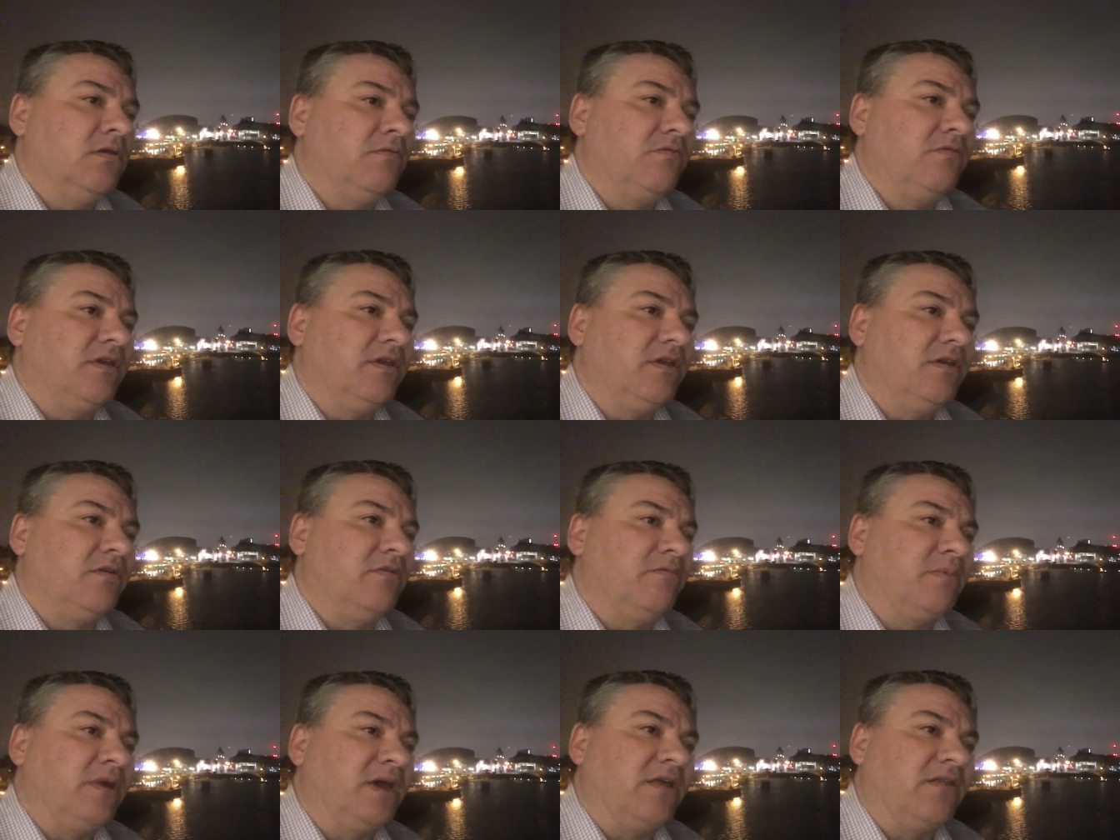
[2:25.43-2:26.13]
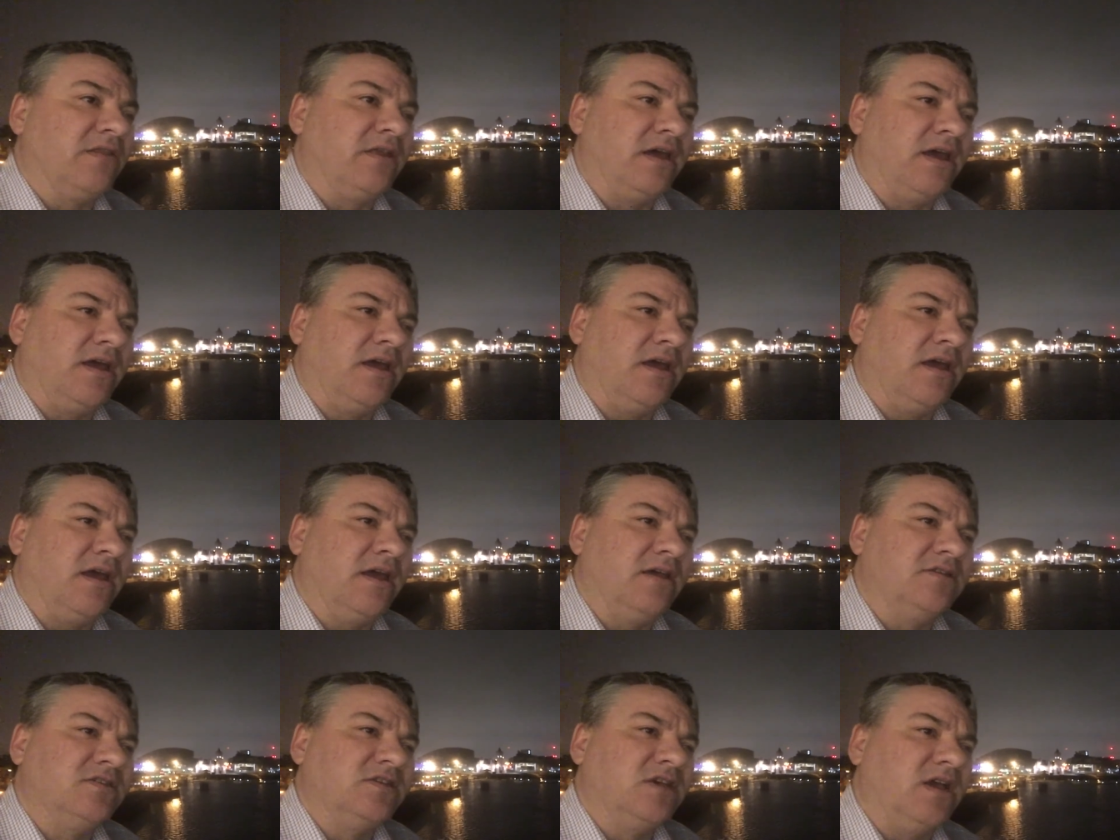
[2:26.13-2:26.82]
Thinking about that
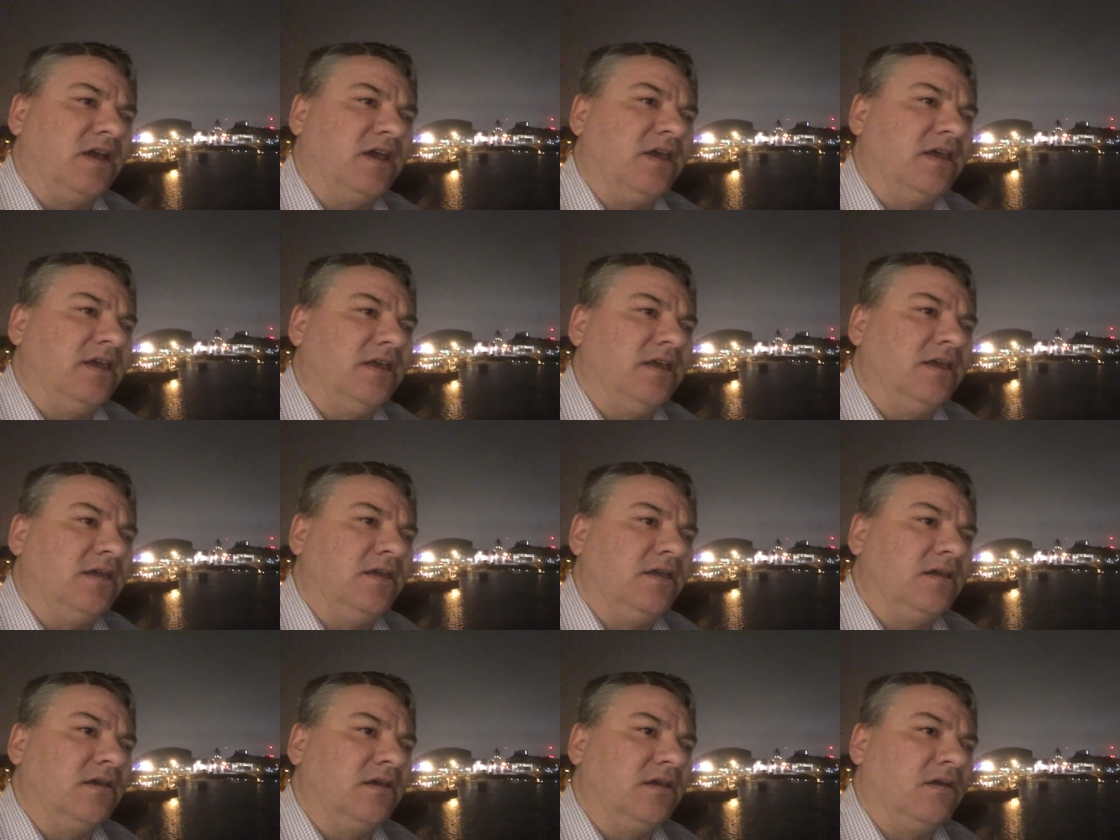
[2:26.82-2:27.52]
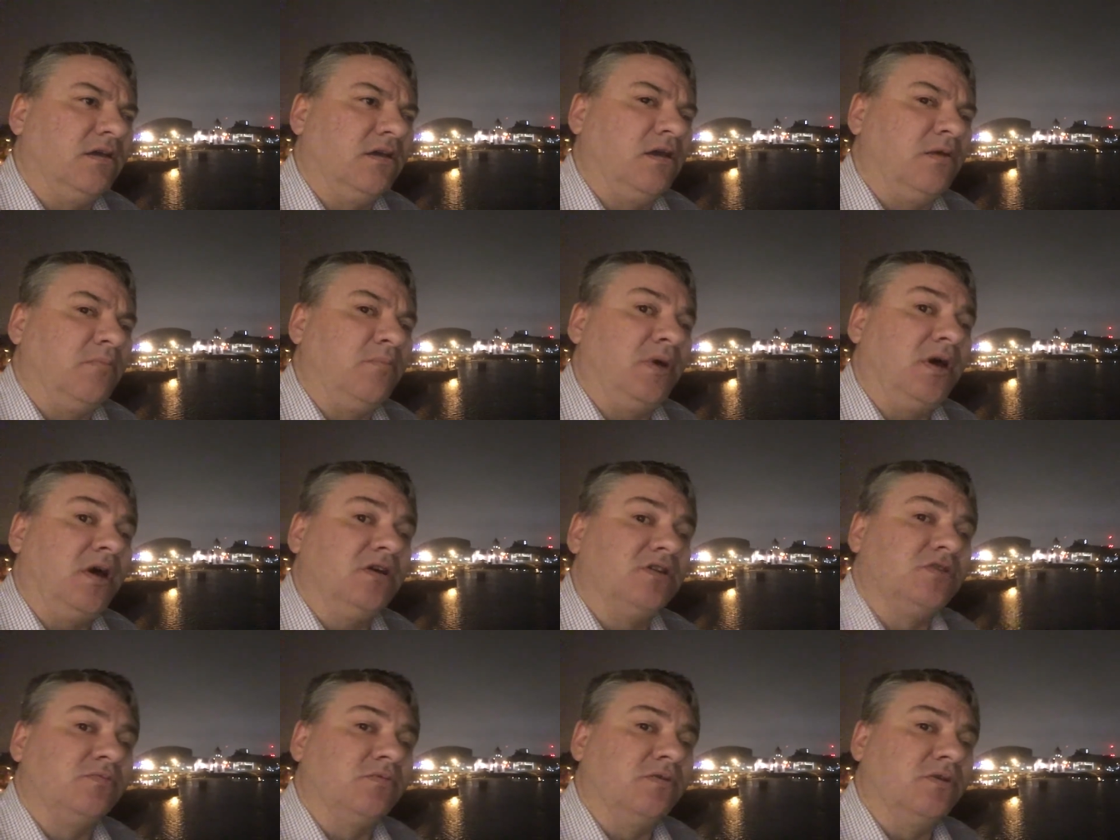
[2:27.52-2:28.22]
as a Uh,
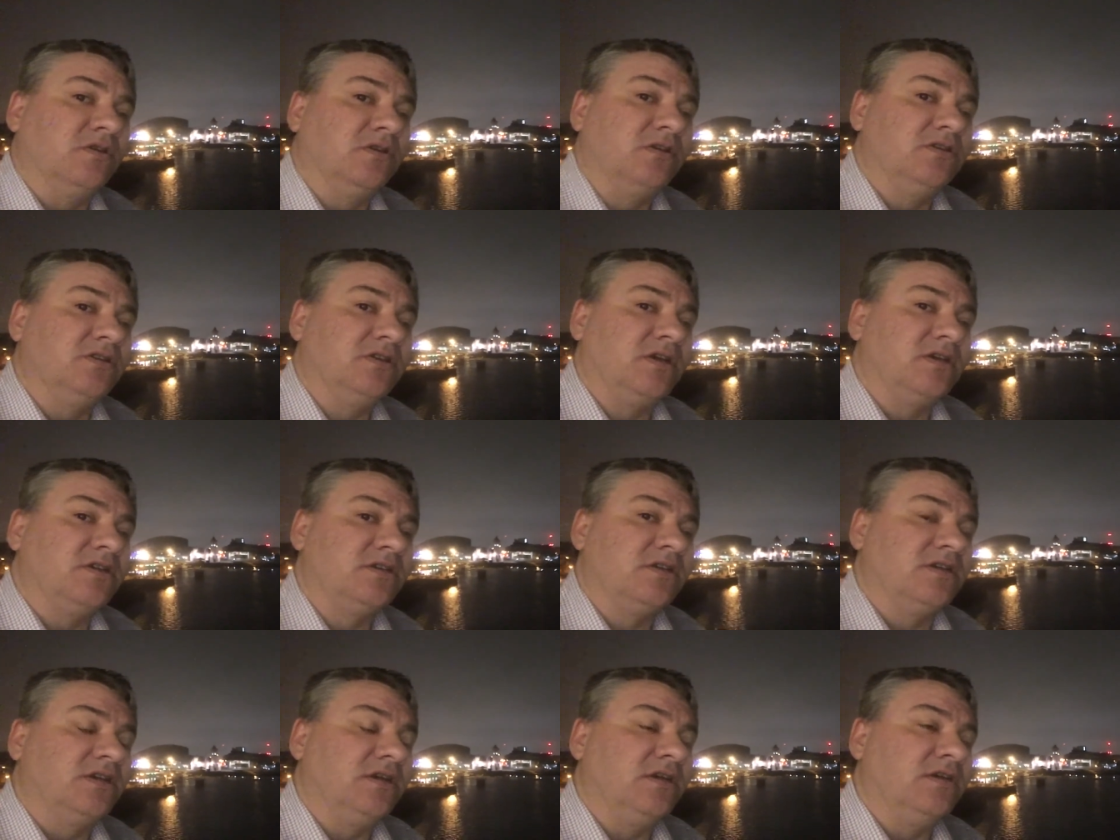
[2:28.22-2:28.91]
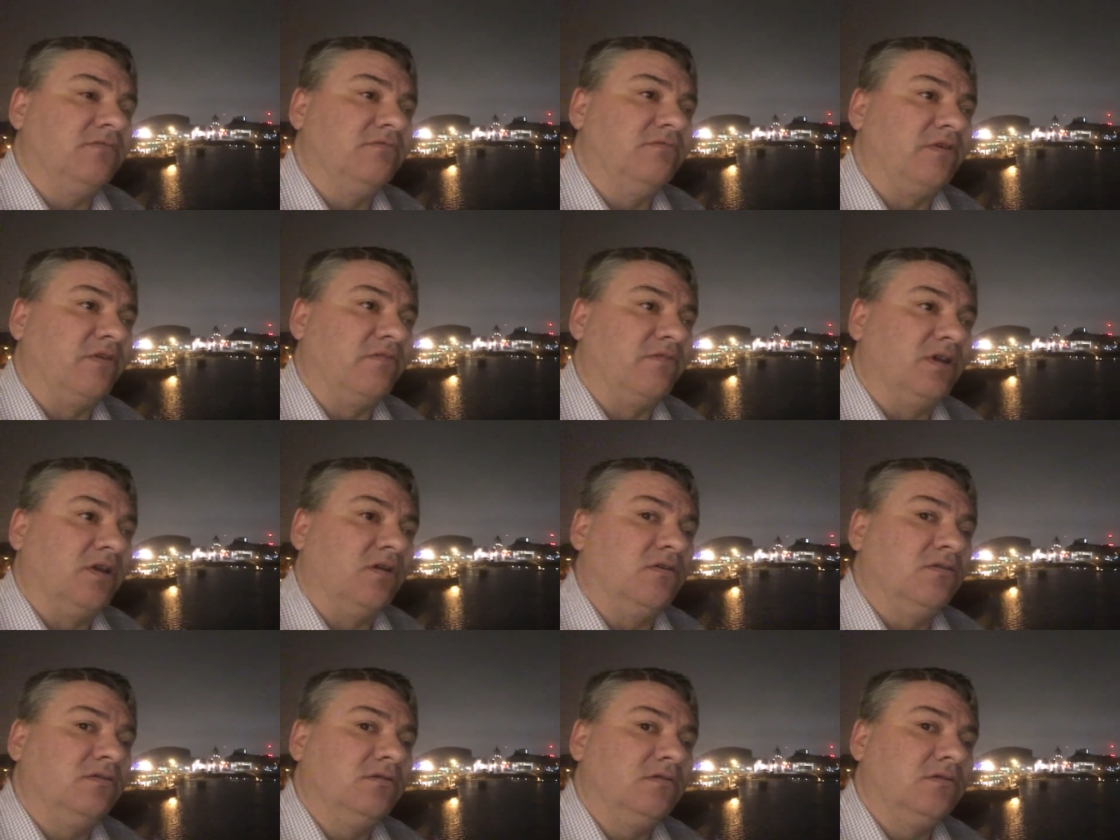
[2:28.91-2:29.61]
password, it's actually very
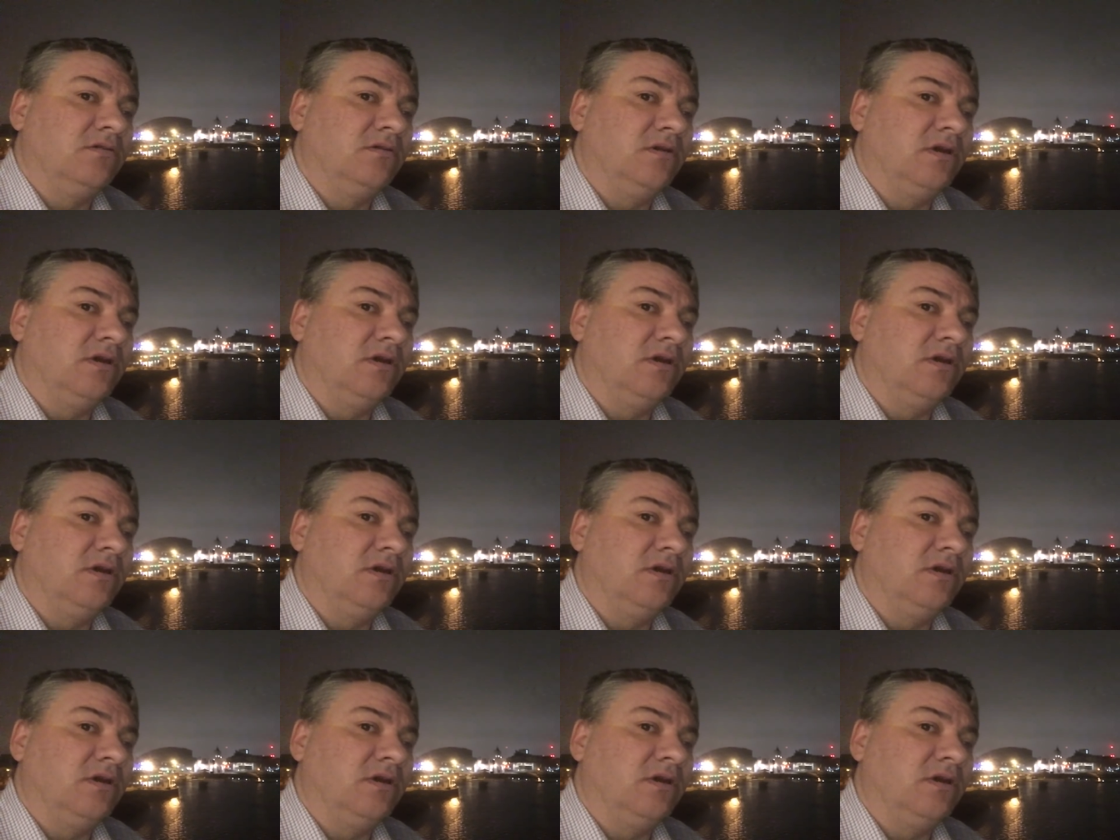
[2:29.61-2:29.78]
long,